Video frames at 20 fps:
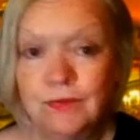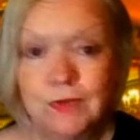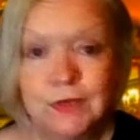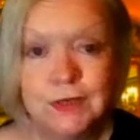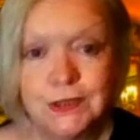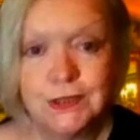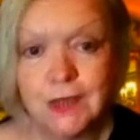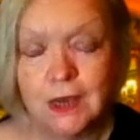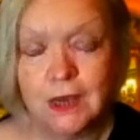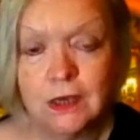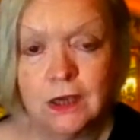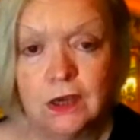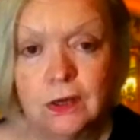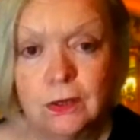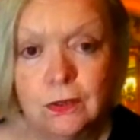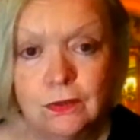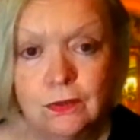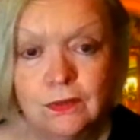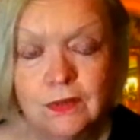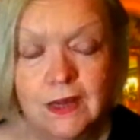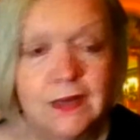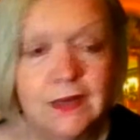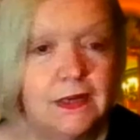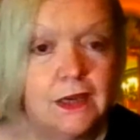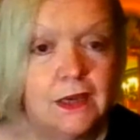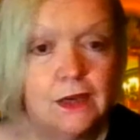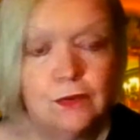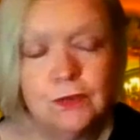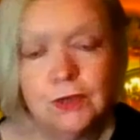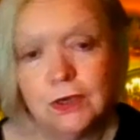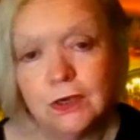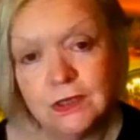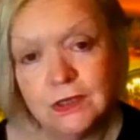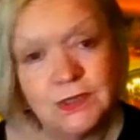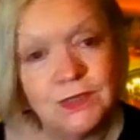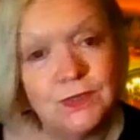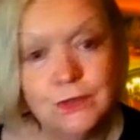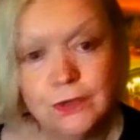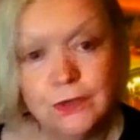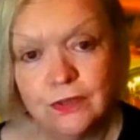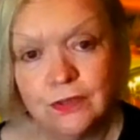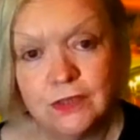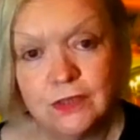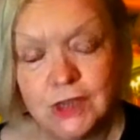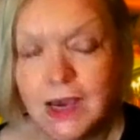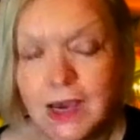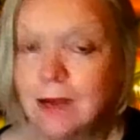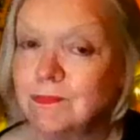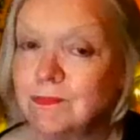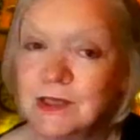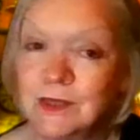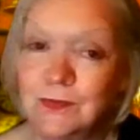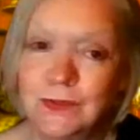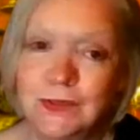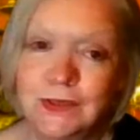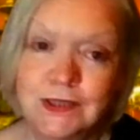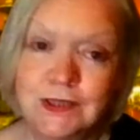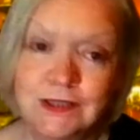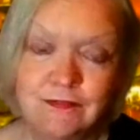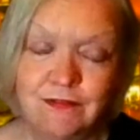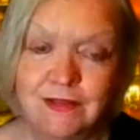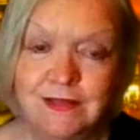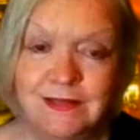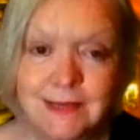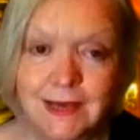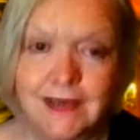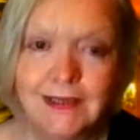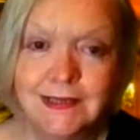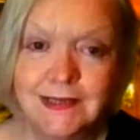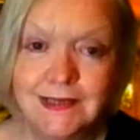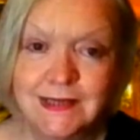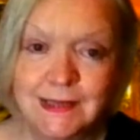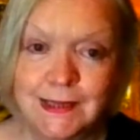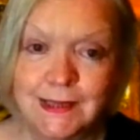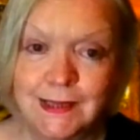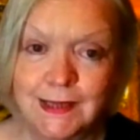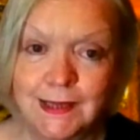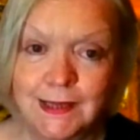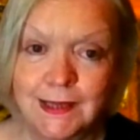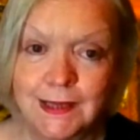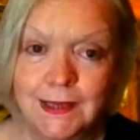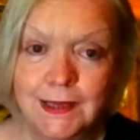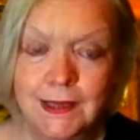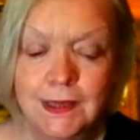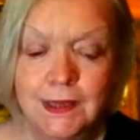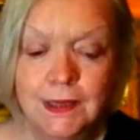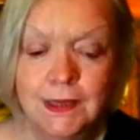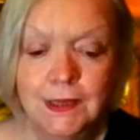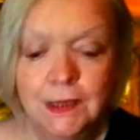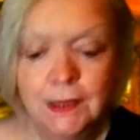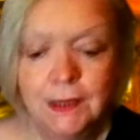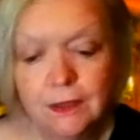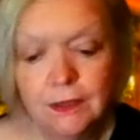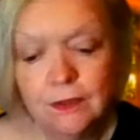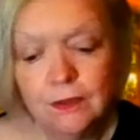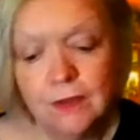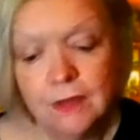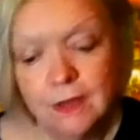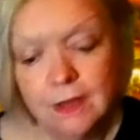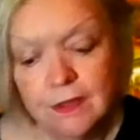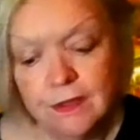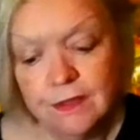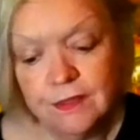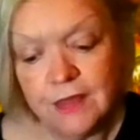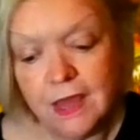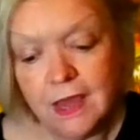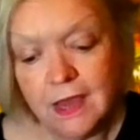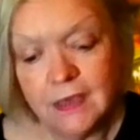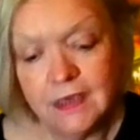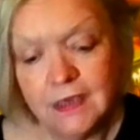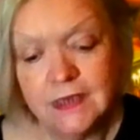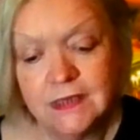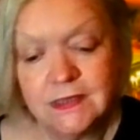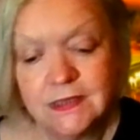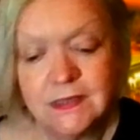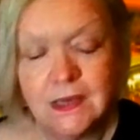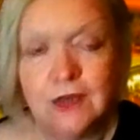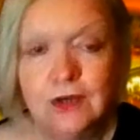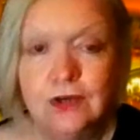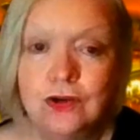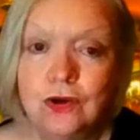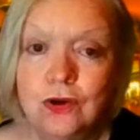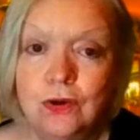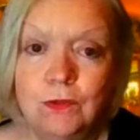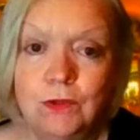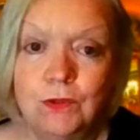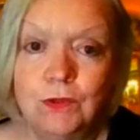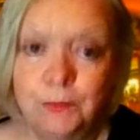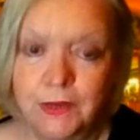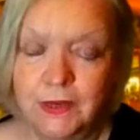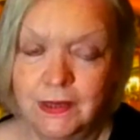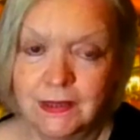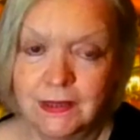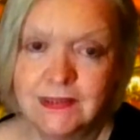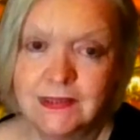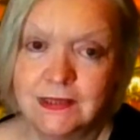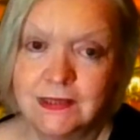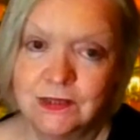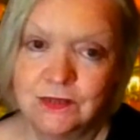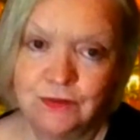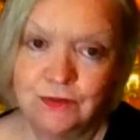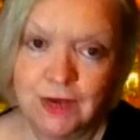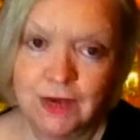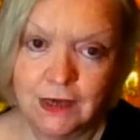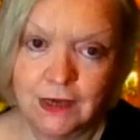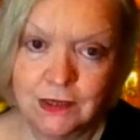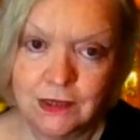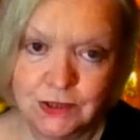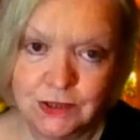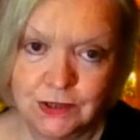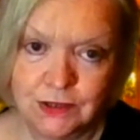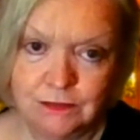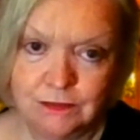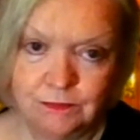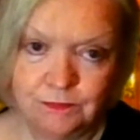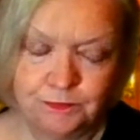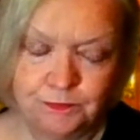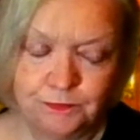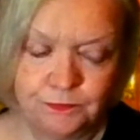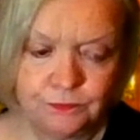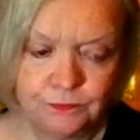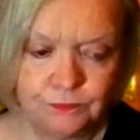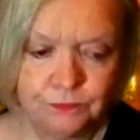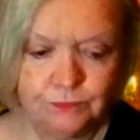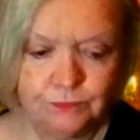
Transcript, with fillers: and you reached that goal and now you're on to another chapter which is fantastic no that is a normal person's reaction